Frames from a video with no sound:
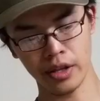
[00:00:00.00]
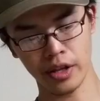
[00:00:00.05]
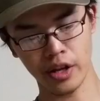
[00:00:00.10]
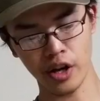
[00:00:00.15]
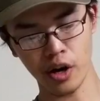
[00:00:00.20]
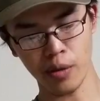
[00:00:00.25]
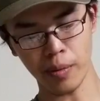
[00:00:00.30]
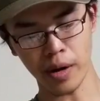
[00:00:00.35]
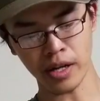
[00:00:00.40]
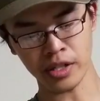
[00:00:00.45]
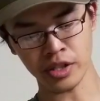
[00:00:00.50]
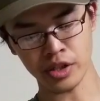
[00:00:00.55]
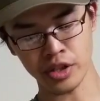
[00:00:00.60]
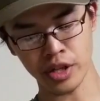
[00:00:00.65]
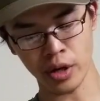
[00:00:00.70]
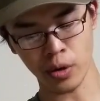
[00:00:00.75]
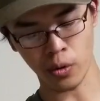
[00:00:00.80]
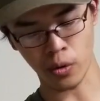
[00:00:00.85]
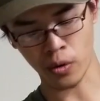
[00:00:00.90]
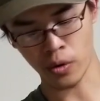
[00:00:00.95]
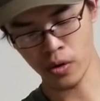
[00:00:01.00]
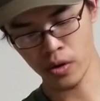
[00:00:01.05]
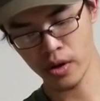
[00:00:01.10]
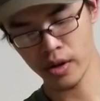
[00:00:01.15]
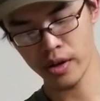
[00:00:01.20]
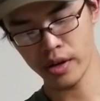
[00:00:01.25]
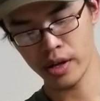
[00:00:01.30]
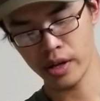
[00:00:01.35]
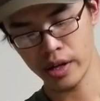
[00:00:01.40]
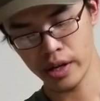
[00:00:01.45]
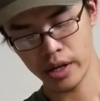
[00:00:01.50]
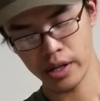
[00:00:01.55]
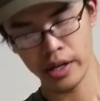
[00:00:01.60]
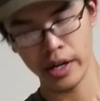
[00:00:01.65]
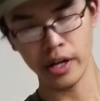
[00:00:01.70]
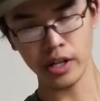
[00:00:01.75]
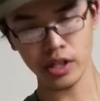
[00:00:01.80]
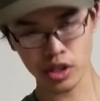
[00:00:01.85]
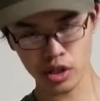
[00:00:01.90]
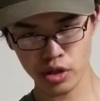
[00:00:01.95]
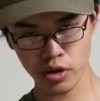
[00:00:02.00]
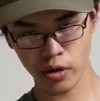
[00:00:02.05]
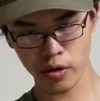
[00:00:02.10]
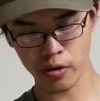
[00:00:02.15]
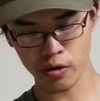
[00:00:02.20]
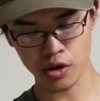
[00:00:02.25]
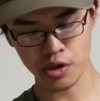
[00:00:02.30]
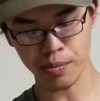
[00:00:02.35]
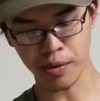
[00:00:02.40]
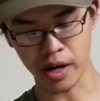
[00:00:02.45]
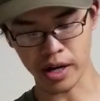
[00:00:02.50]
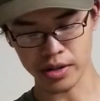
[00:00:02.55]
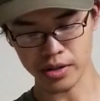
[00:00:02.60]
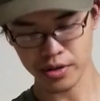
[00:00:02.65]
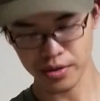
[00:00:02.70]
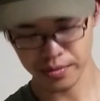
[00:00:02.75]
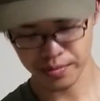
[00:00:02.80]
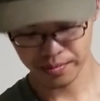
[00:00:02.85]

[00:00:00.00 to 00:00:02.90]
gearbox in general, here's the trigger response.